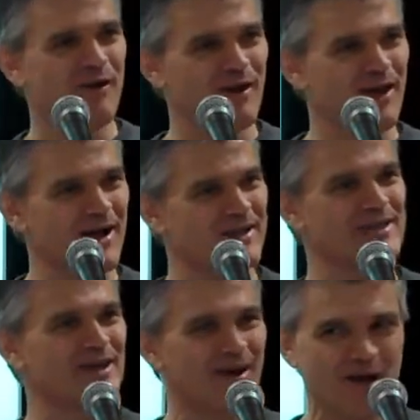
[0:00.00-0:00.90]
how
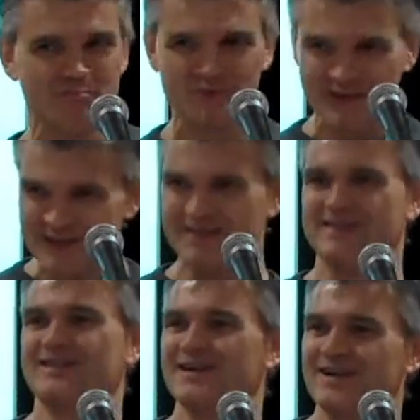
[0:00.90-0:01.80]
lucky can I be
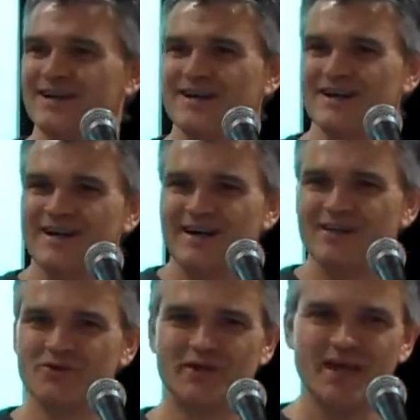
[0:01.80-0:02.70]

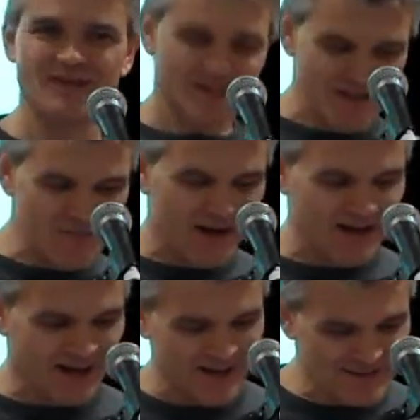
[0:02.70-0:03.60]
to get an
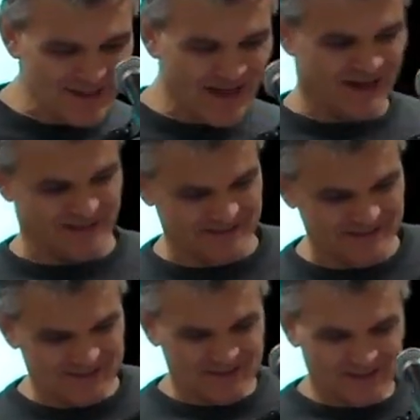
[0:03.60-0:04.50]
email like that?
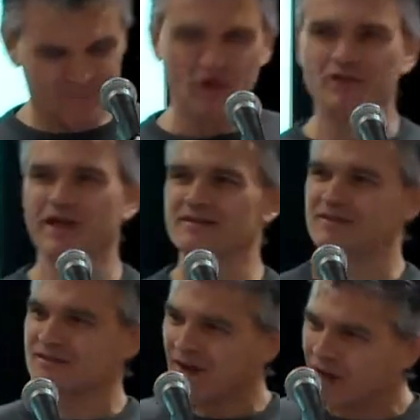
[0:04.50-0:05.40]
If only I had
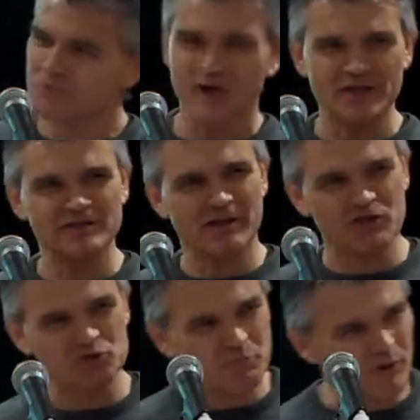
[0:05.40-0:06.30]
the time to
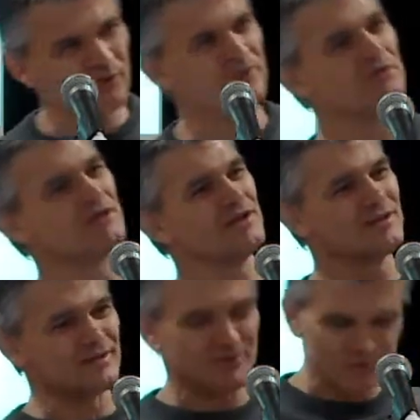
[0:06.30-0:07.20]
actually respond to
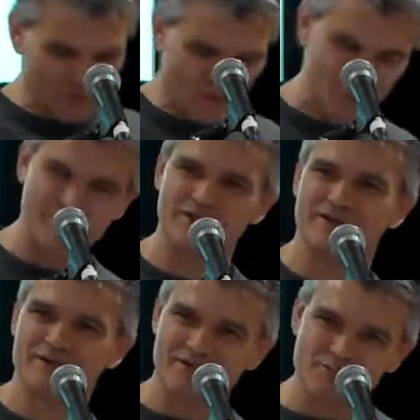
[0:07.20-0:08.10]
it and do all
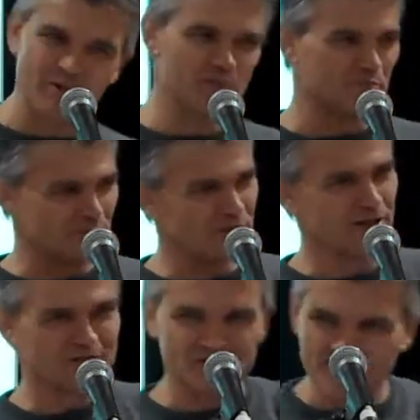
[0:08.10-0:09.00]
the you know
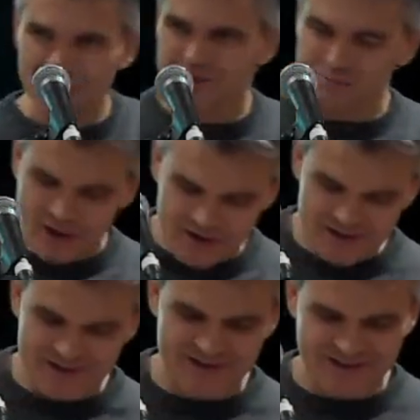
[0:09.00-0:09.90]
paperwork and send the
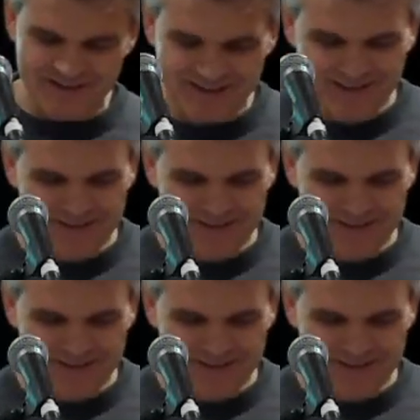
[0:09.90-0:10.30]
money and